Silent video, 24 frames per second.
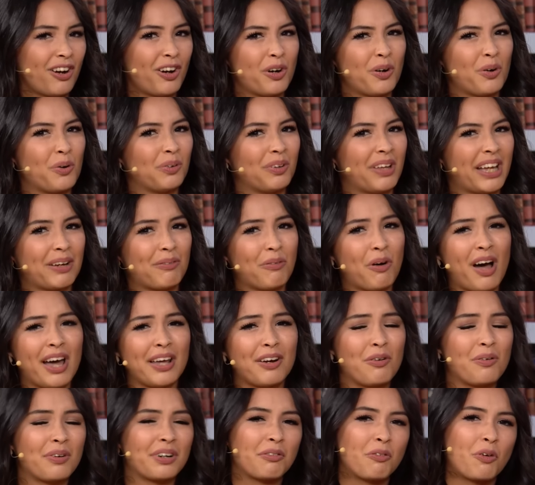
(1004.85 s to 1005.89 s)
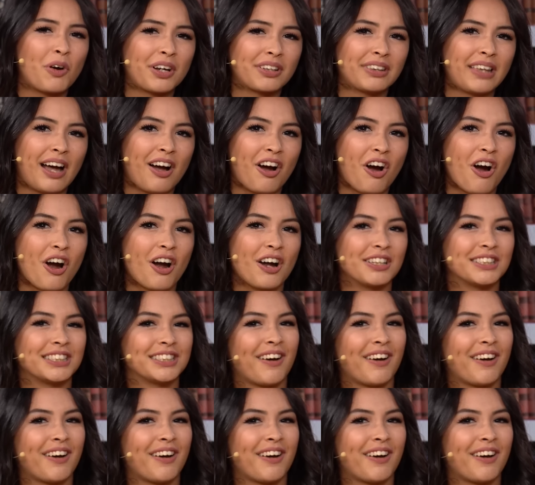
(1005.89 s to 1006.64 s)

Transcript: oh, like, well, I don't want to work that hard,